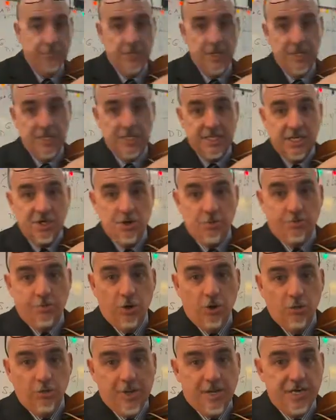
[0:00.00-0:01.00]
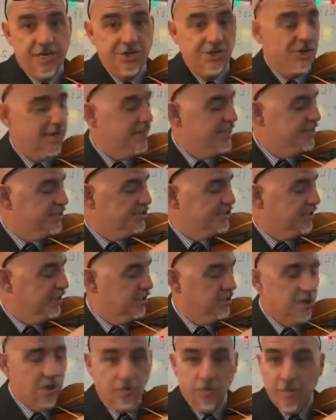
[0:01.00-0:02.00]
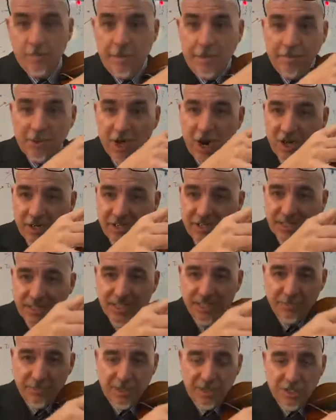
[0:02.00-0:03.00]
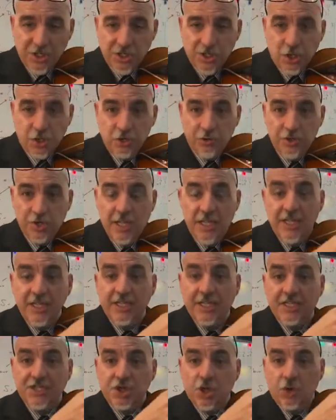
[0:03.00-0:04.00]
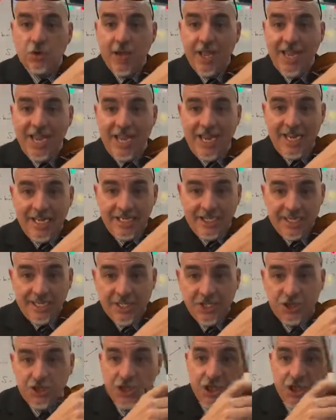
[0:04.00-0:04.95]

Set your bow right on your A string. Remember our suspended tone. Let's go A, D, and G